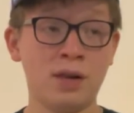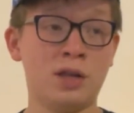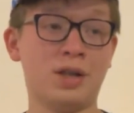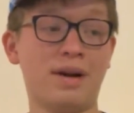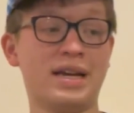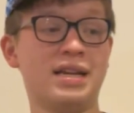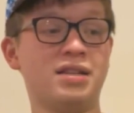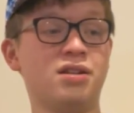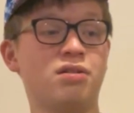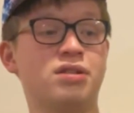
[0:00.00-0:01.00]
so I can,
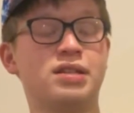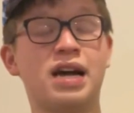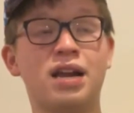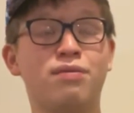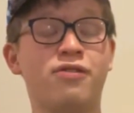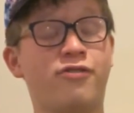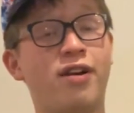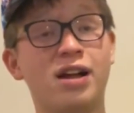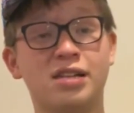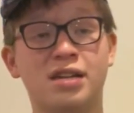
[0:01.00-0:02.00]
you know, just kind of
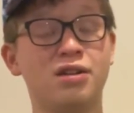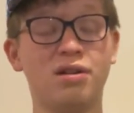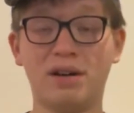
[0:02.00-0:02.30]
refresh and, you know,